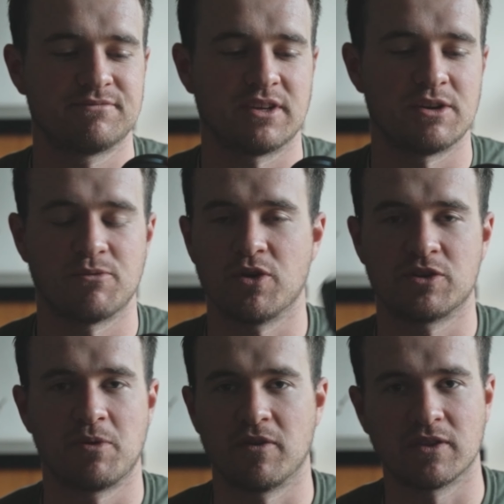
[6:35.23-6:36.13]
and it
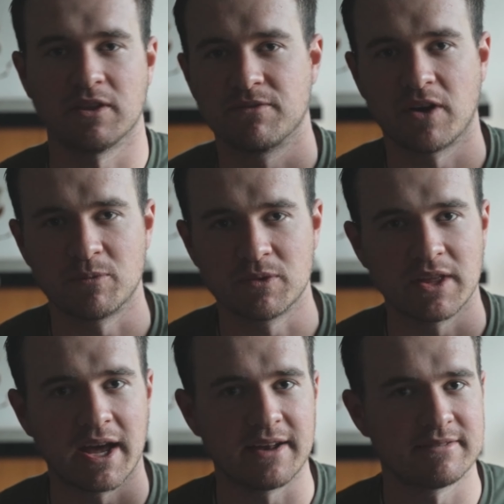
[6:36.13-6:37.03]
works perfectly fine with
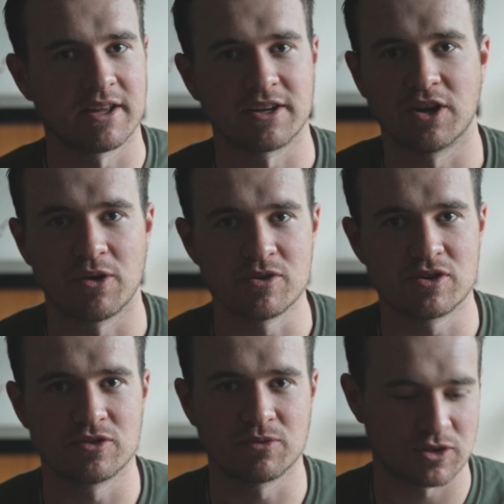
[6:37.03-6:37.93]
that, like no
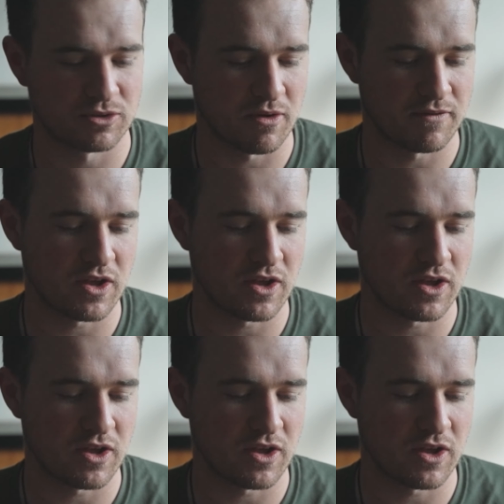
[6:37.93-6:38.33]
issues whatsoever.